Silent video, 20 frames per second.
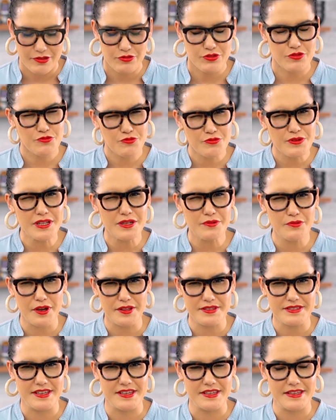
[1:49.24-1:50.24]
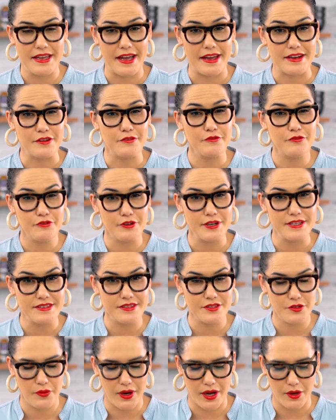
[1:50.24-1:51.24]
It's really worth seeking out, and it
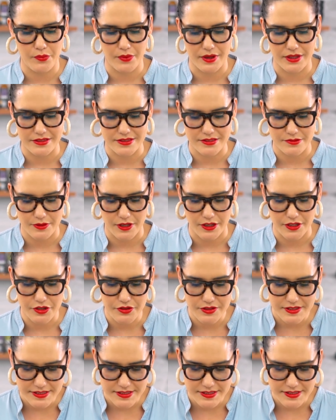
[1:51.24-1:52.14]
freezes quite well as well. You'll